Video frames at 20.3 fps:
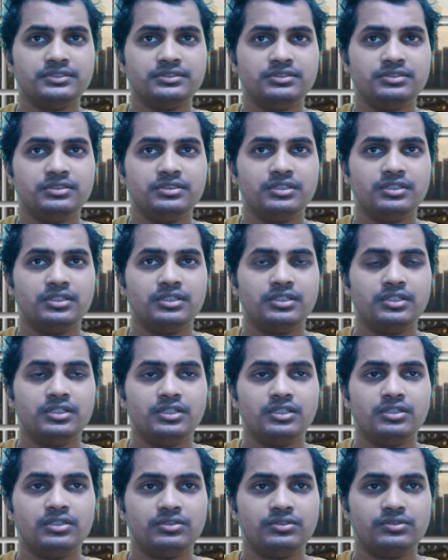So we kind of
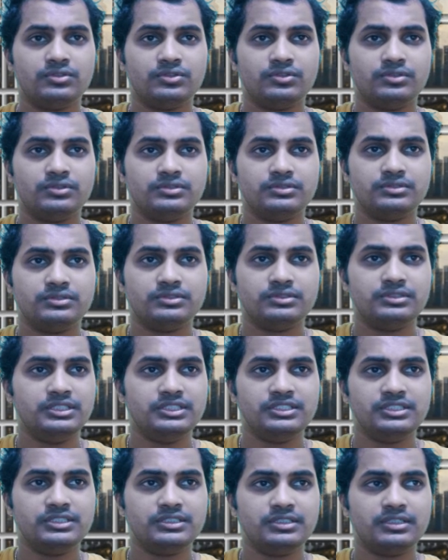have to be adjusted to
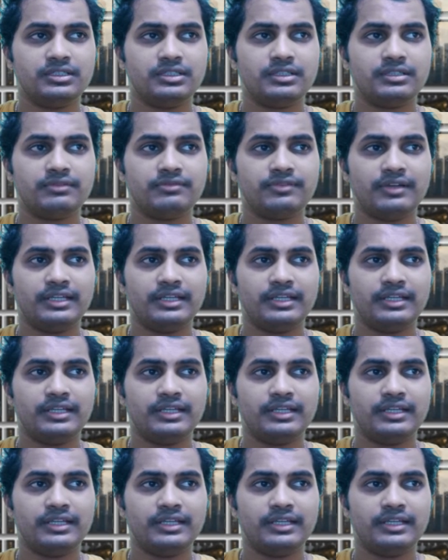everyone.